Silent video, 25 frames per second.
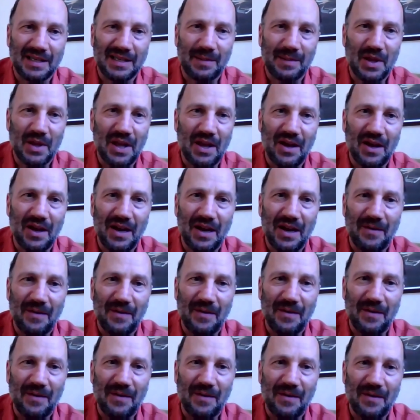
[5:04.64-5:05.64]
some of the early
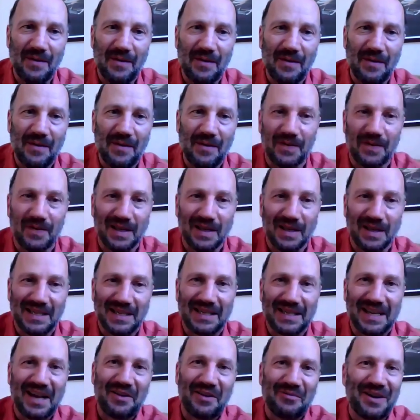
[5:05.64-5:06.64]
fair trade
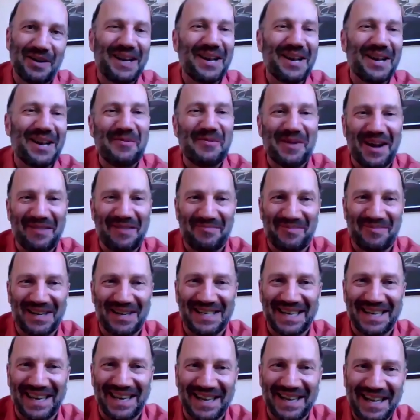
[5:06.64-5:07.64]
coffees really were
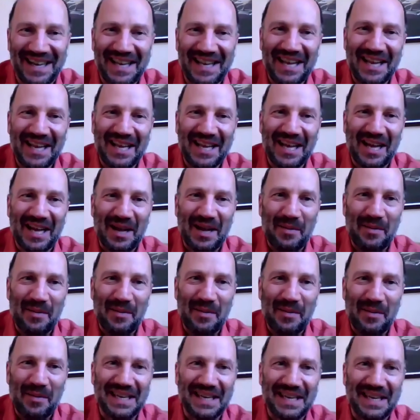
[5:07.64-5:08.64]
pretty
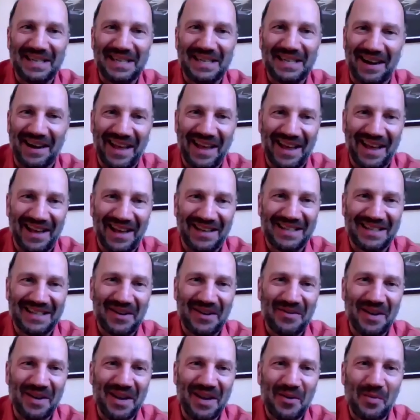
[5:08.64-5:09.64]
dire.
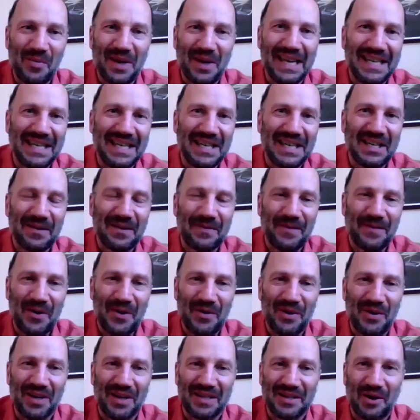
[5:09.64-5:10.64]
So we needed to
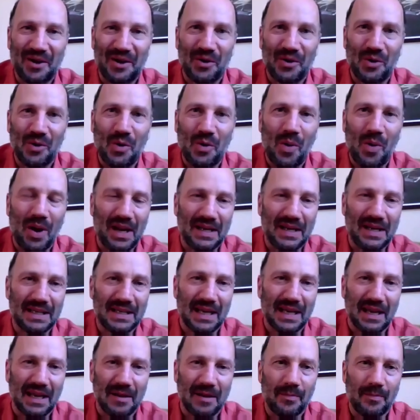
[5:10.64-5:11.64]
focus on
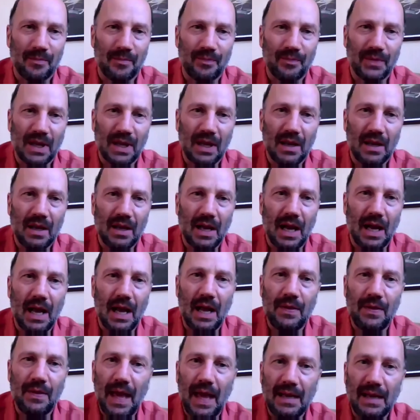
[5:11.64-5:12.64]
quality
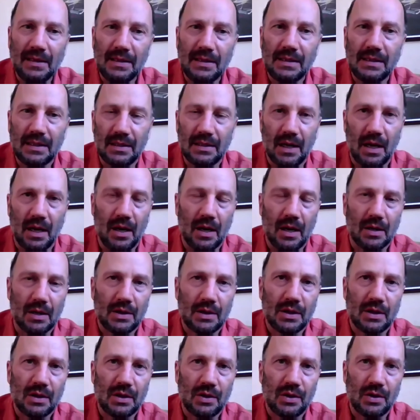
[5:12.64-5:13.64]
and then start
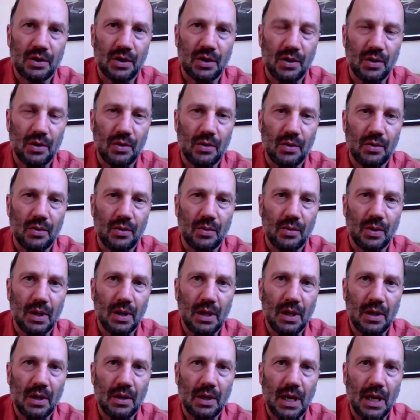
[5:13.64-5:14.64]
to
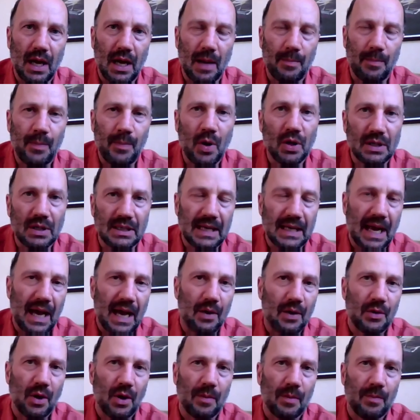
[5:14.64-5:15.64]
put
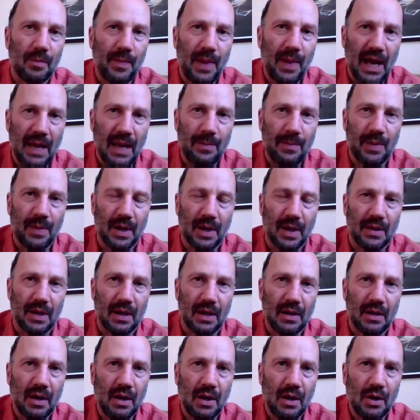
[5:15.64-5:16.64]
down on paper
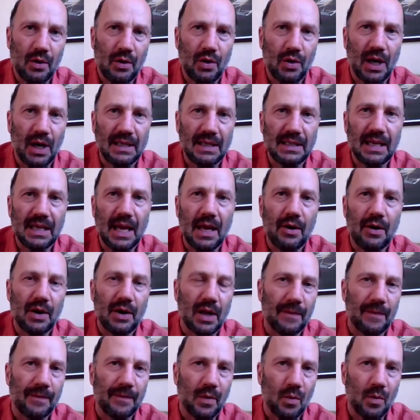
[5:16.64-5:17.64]
the
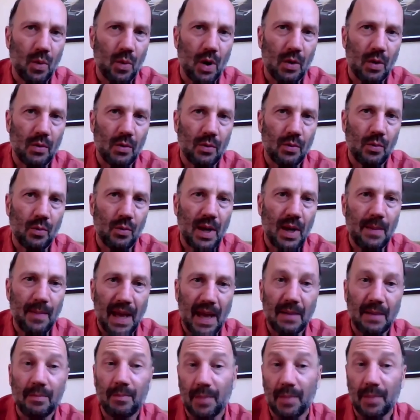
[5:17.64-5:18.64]
criteria for what we
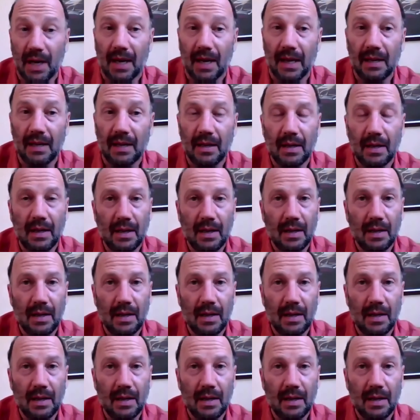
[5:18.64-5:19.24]
meant by